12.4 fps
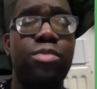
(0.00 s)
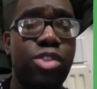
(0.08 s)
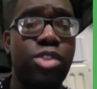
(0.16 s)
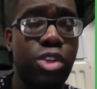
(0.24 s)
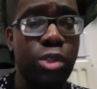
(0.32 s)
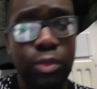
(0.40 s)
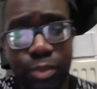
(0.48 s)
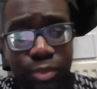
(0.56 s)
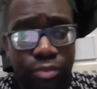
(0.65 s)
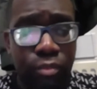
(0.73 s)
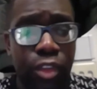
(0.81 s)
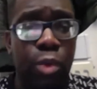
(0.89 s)
So
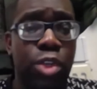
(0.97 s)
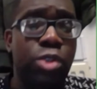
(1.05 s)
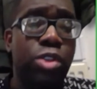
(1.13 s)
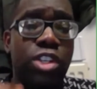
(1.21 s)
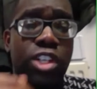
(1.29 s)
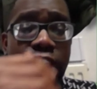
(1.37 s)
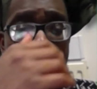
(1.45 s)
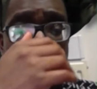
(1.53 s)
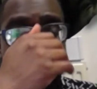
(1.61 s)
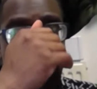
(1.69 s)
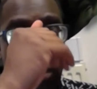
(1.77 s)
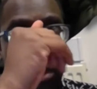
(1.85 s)
when you look at, like I
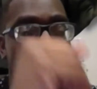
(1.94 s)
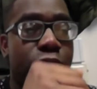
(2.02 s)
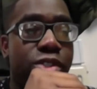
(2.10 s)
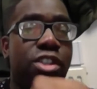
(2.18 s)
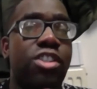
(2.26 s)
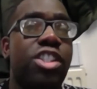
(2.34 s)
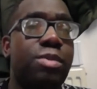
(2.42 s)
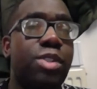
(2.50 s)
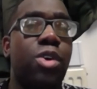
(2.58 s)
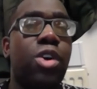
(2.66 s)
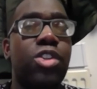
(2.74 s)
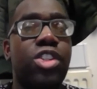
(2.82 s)
said, all the signs that we've
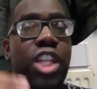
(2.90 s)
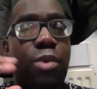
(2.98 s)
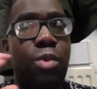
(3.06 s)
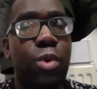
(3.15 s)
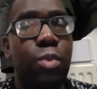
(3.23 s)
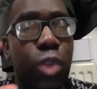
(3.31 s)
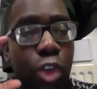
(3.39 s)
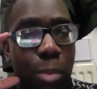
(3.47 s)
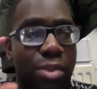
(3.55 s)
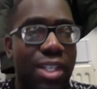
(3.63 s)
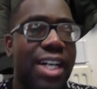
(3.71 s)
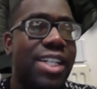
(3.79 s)
got, they were
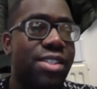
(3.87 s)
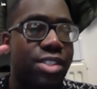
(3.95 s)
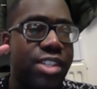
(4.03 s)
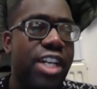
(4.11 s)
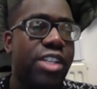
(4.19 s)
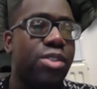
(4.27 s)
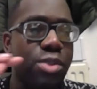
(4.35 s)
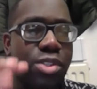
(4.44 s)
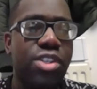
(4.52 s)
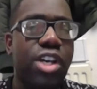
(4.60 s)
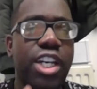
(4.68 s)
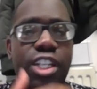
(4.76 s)
not planned tactical
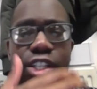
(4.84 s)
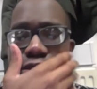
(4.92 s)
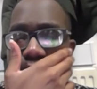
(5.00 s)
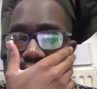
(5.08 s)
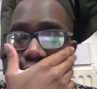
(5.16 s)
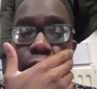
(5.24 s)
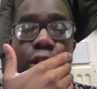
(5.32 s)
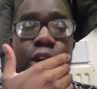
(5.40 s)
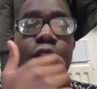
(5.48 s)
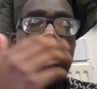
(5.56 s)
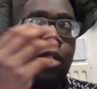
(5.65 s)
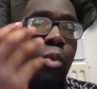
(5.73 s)
signings. So
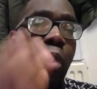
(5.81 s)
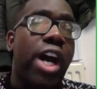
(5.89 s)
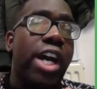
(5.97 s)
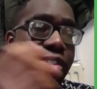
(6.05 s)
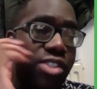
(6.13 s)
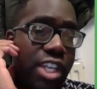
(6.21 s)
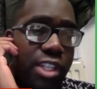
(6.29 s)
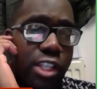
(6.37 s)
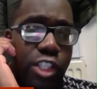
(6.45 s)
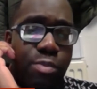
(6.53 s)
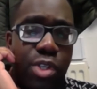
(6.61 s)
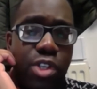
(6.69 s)
why I say
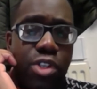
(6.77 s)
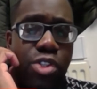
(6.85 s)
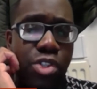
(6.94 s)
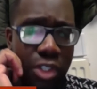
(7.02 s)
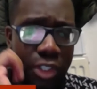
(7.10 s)
this, because